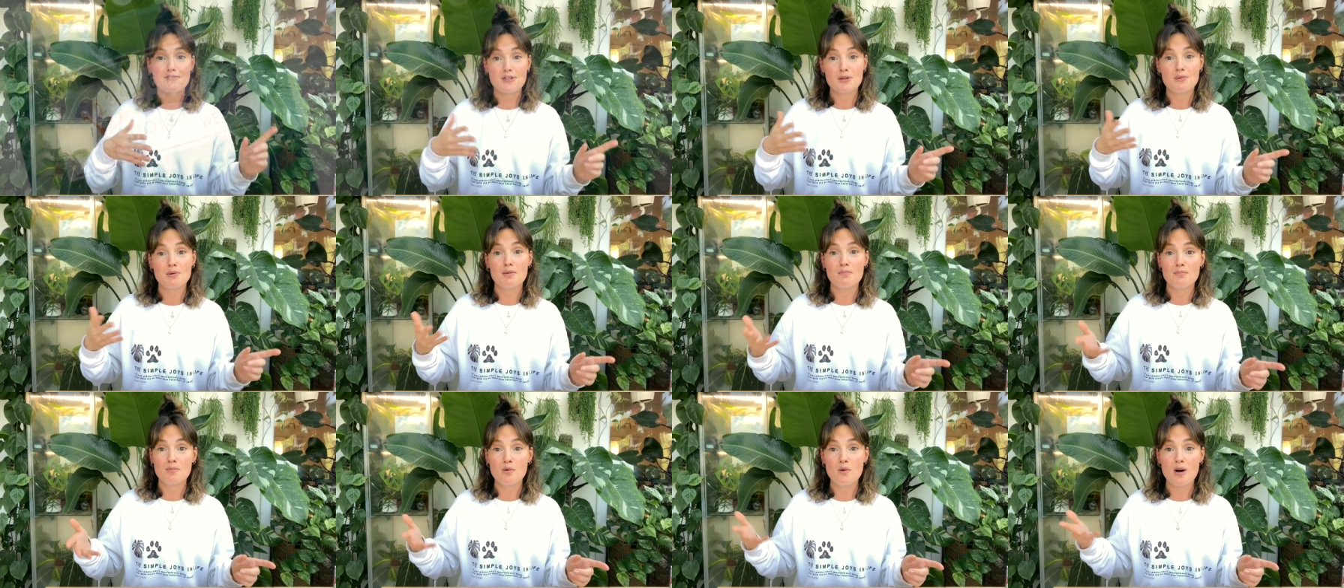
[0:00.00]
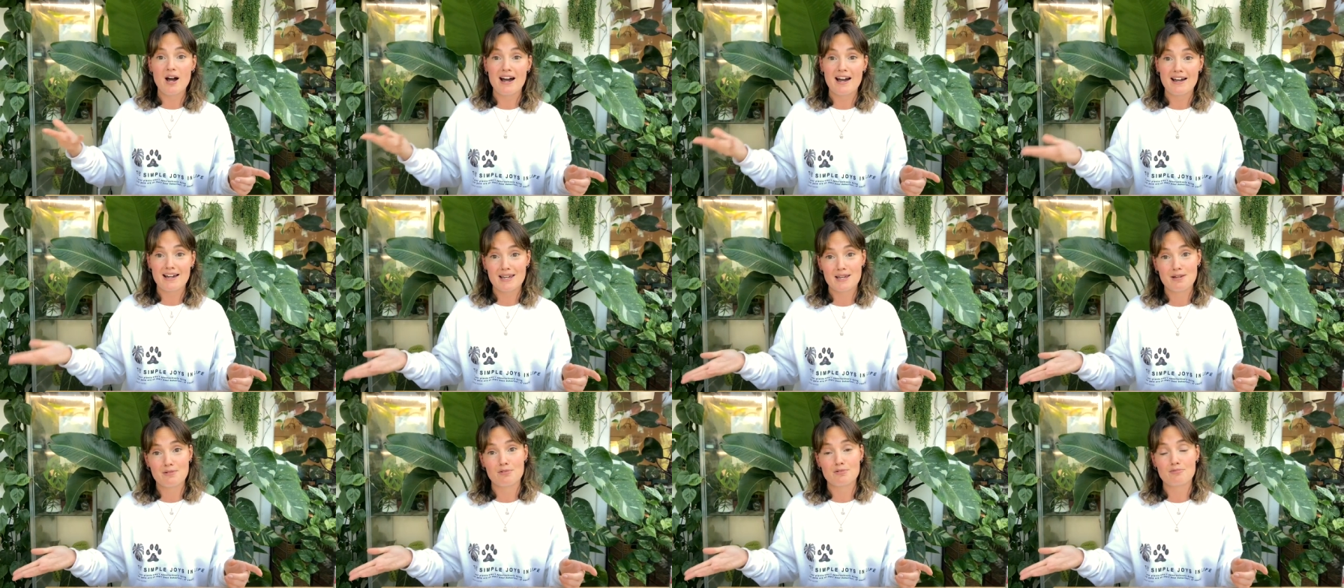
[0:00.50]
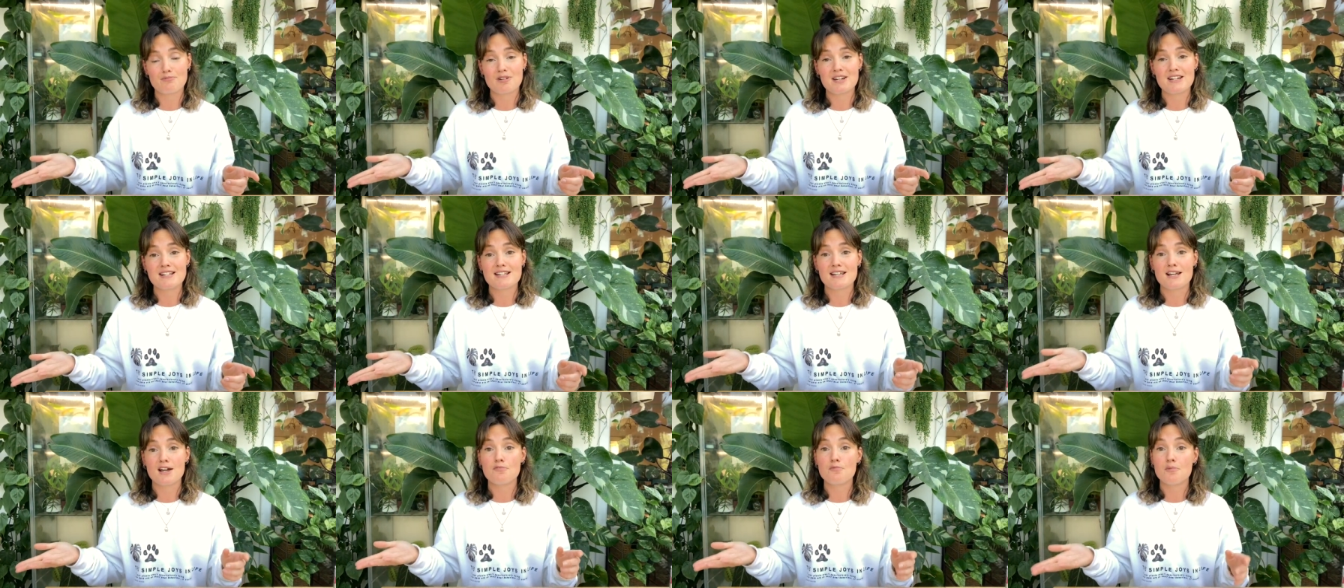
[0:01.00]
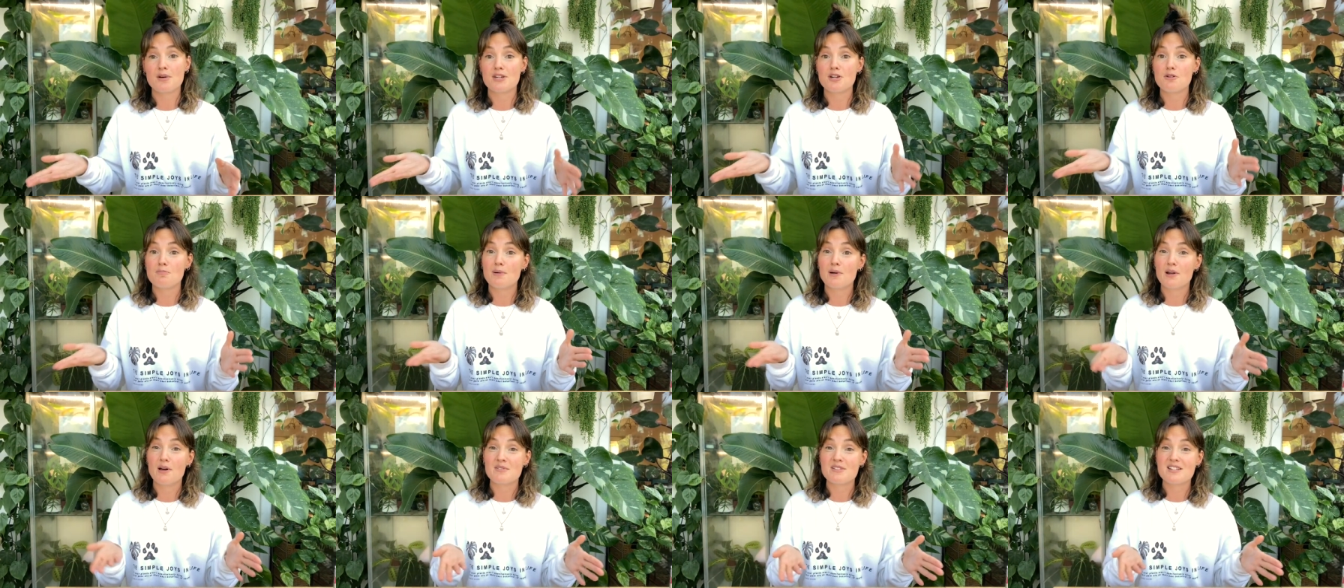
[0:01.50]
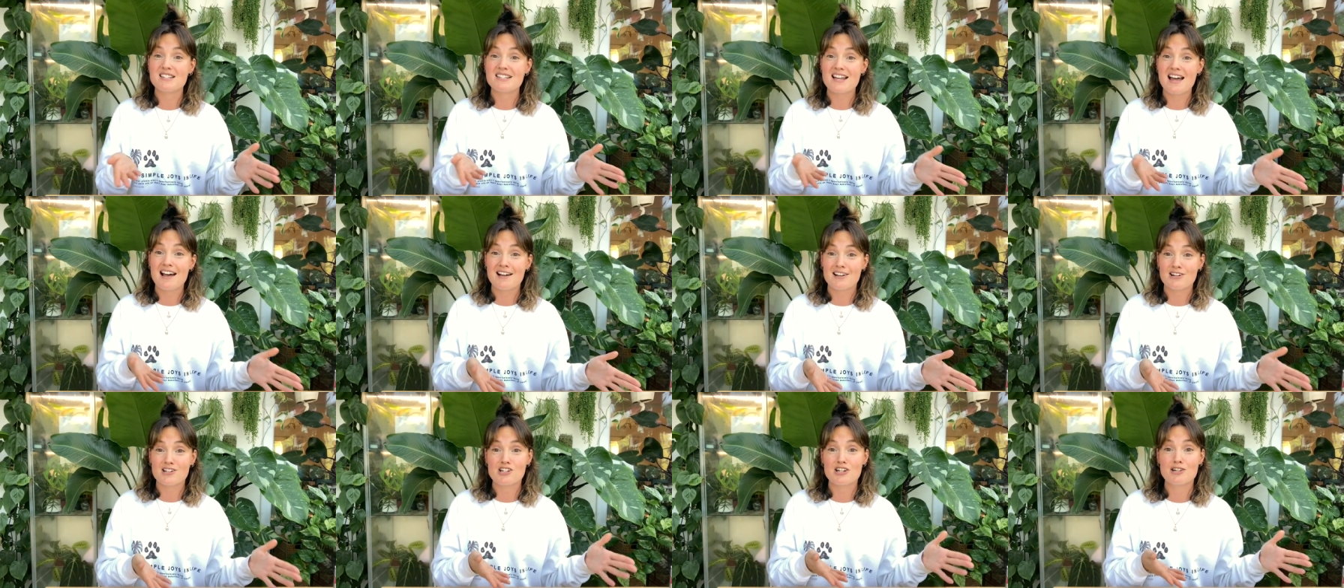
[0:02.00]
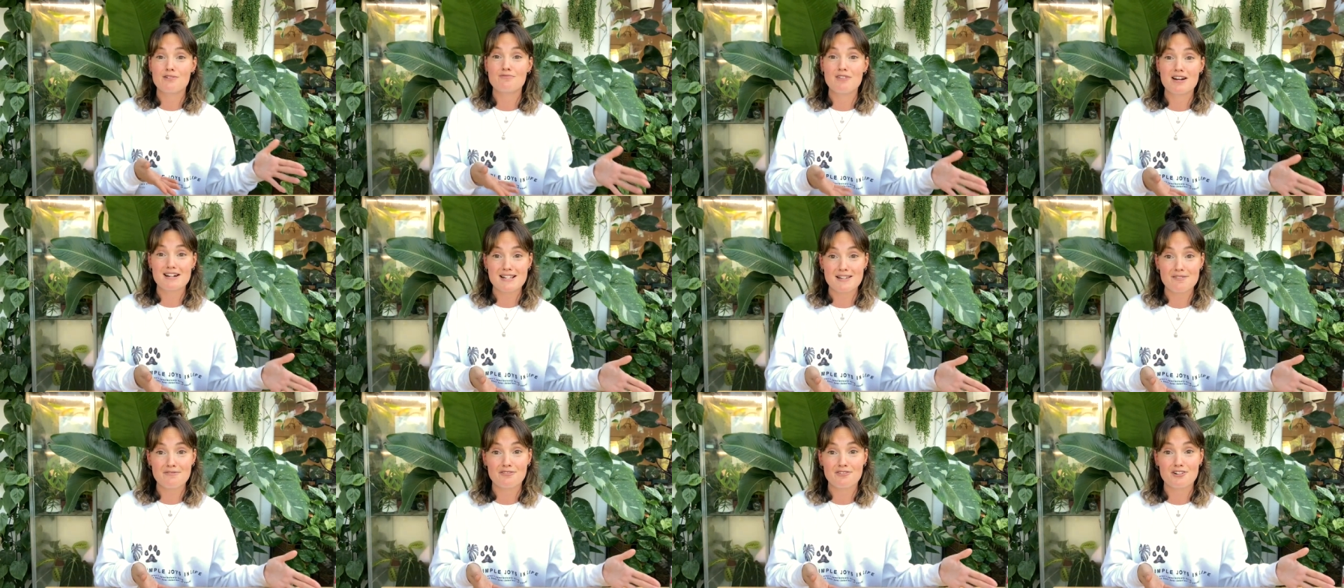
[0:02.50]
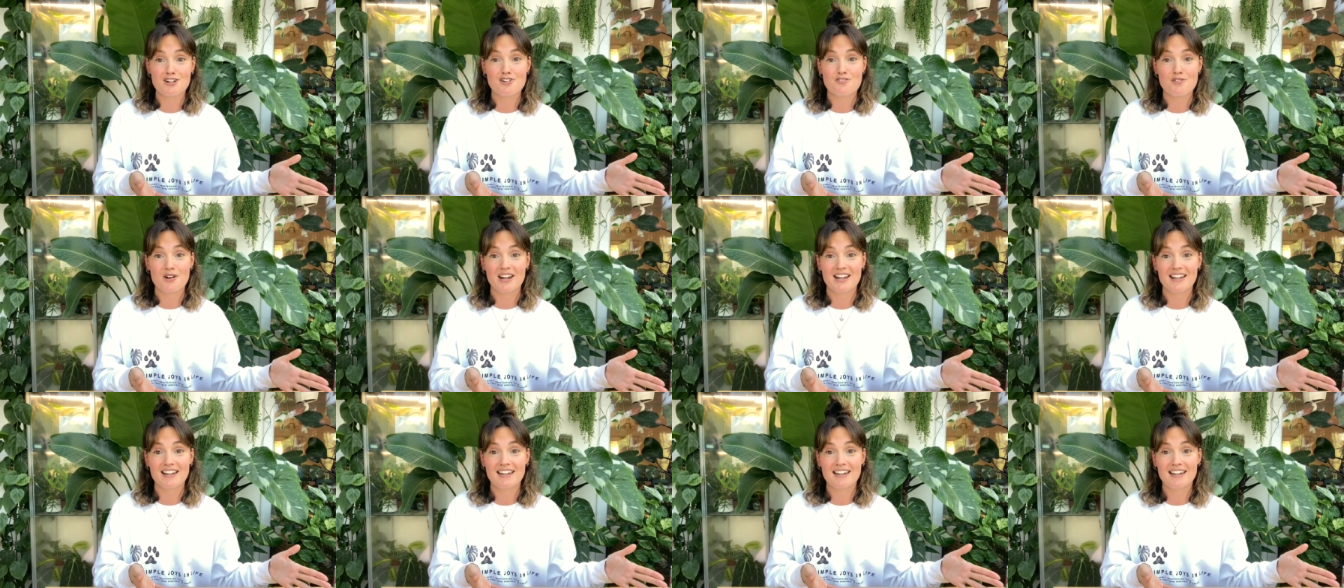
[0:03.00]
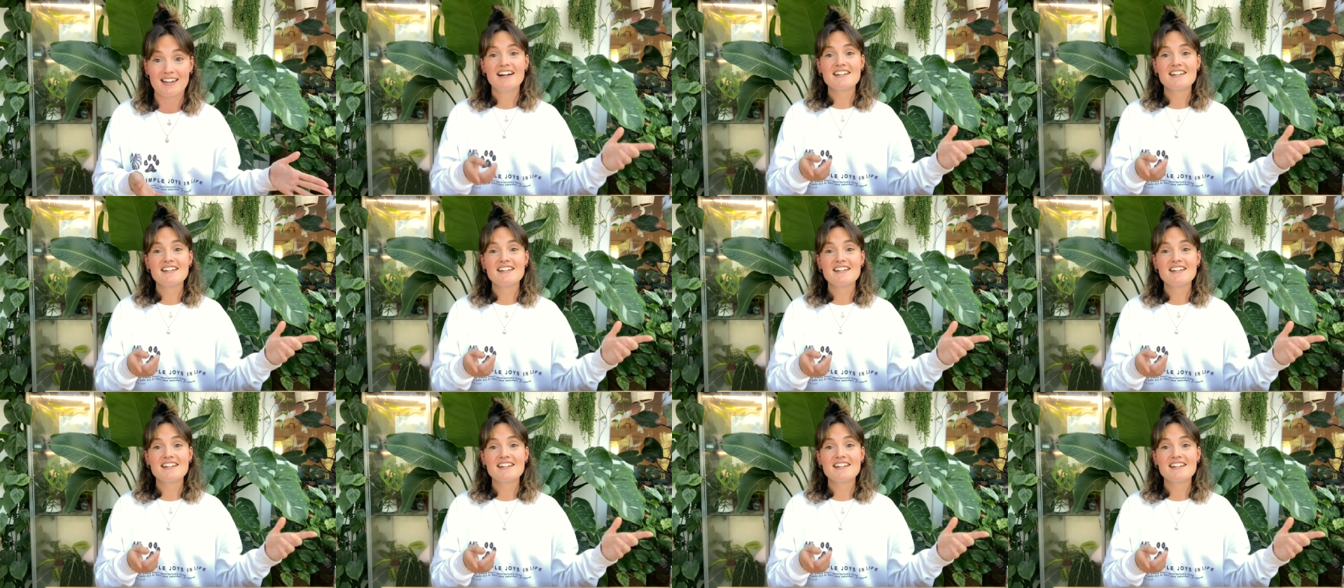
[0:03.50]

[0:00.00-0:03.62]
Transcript: you a more accurate reading of when your plant is actually ready for a drink.